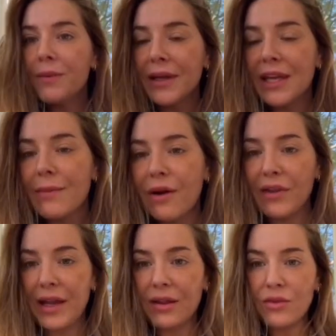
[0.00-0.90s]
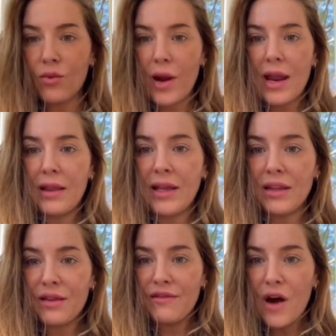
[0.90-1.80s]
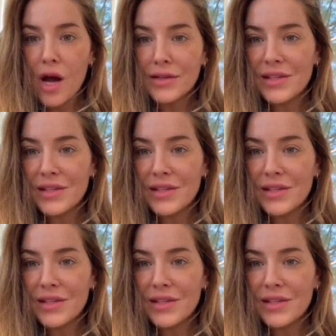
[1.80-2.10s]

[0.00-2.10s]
about like the way, like the fonts